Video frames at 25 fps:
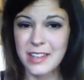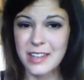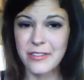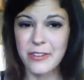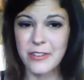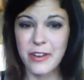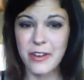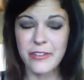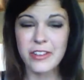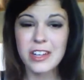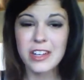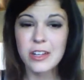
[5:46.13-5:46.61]
If
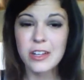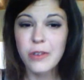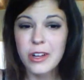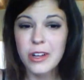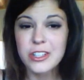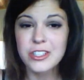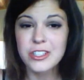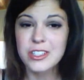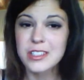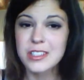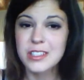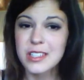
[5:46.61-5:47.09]
you have any
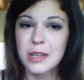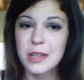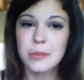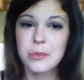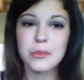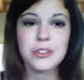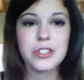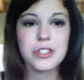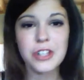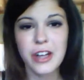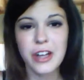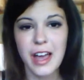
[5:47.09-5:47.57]
questions, I'm
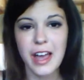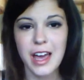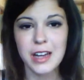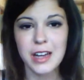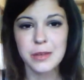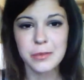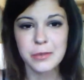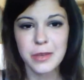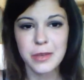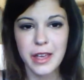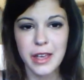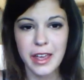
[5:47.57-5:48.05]
sure
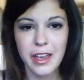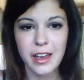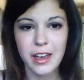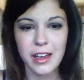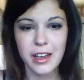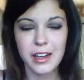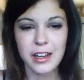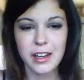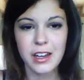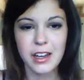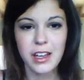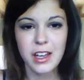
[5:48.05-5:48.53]
Adam
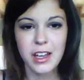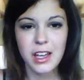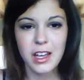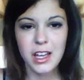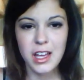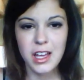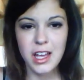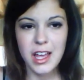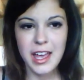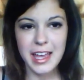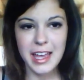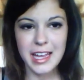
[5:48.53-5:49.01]
can
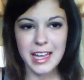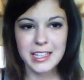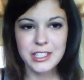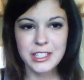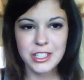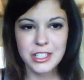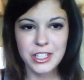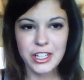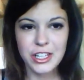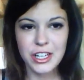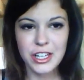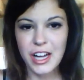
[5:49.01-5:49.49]

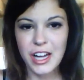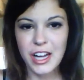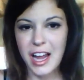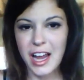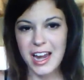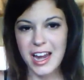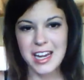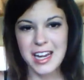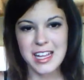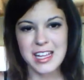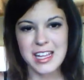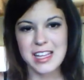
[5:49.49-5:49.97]
answer
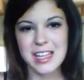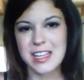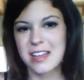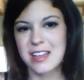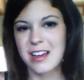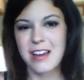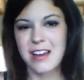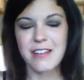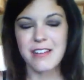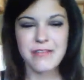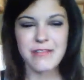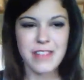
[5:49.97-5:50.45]
any
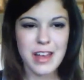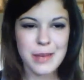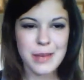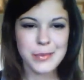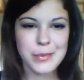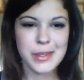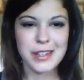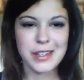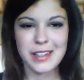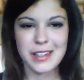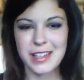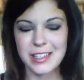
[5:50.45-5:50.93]
of them
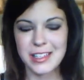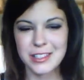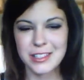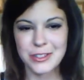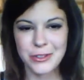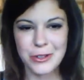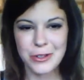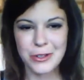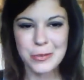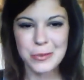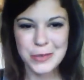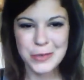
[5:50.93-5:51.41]
in his
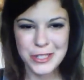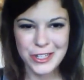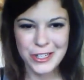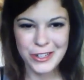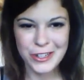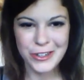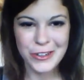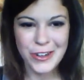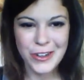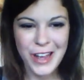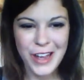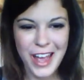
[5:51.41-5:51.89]
group
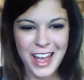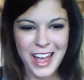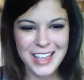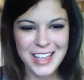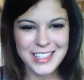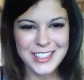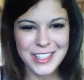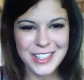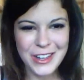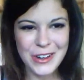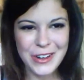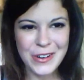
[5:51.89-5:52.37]
too.
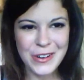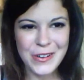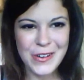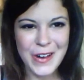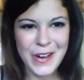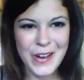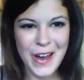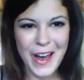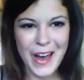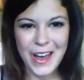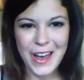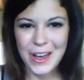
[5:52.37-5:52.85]

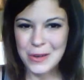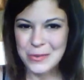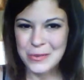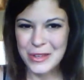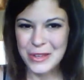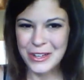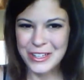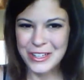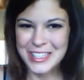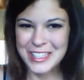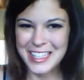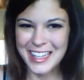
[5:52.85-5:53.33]
So I hope
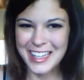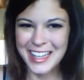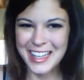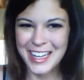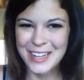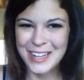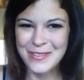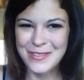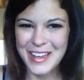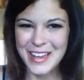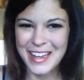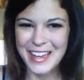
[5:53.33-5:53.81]
that was a
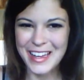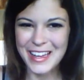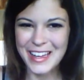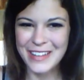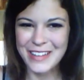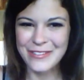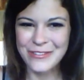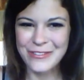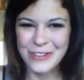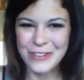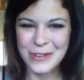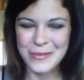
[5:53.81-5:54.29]
little bit
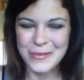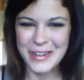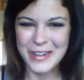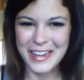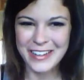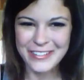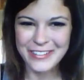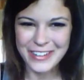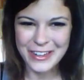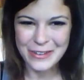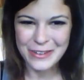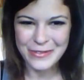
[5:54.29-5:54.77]

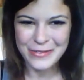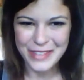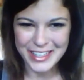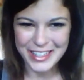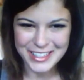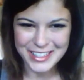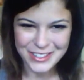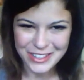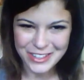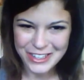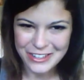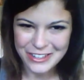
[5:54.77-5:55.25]
informative. I hope
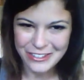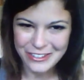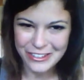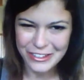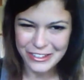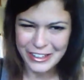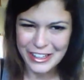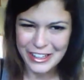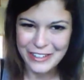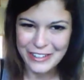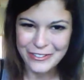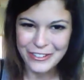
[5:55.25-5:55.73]
that's what you were
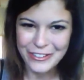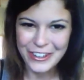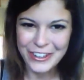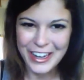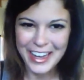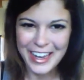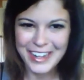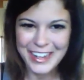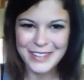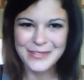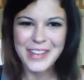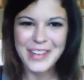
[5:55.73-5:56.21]
looking for,
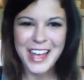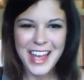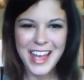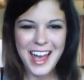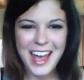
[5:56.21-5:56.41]
Adam.